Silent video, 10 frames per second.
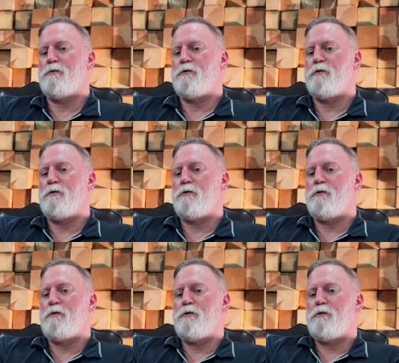
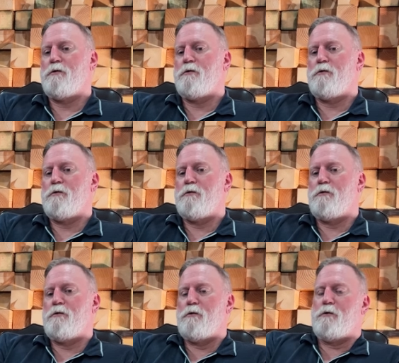
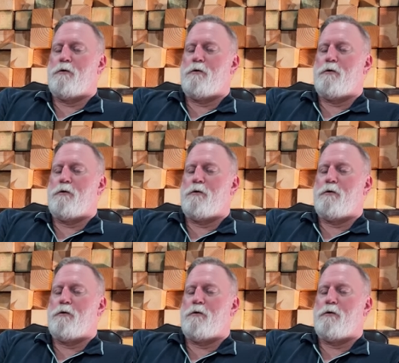Nobody speaks.